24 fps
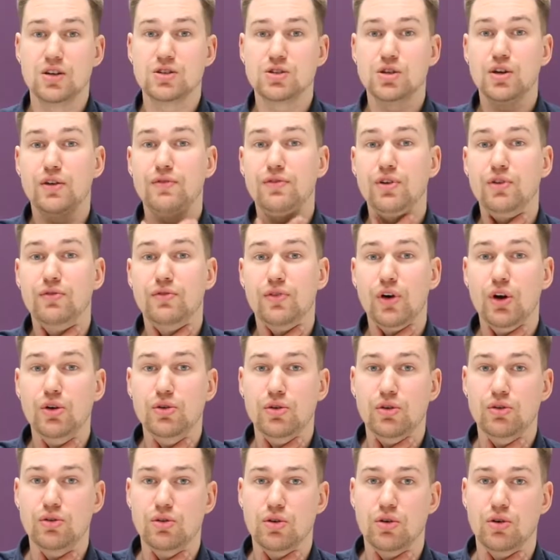So if your
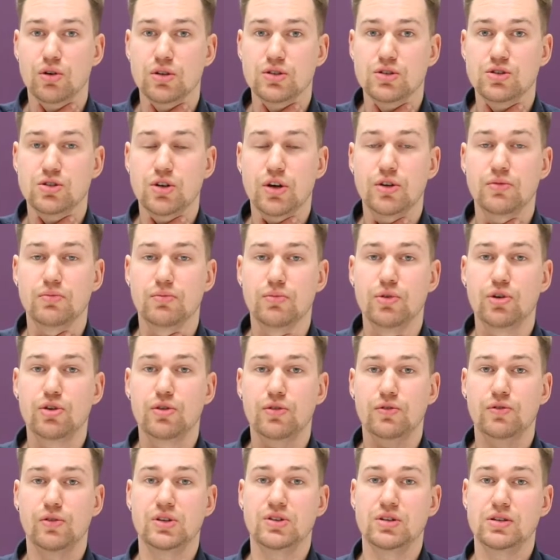vocal cords don't
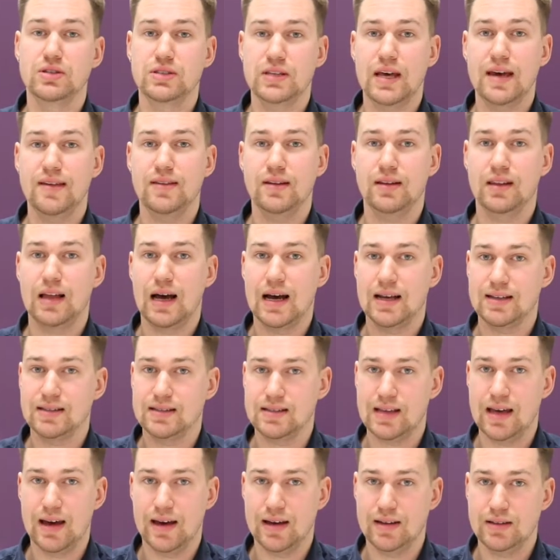move when you say the last
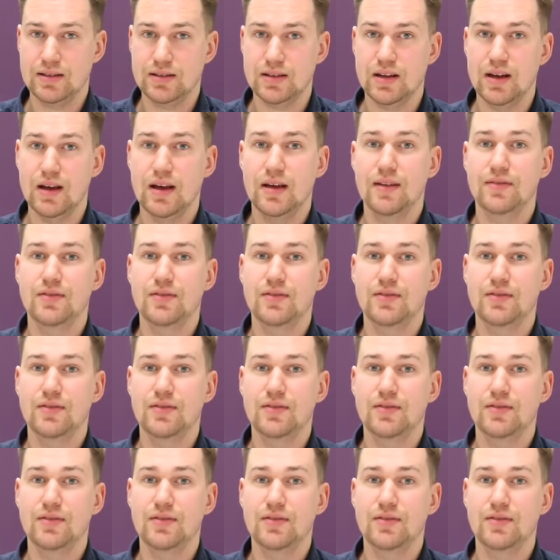sound,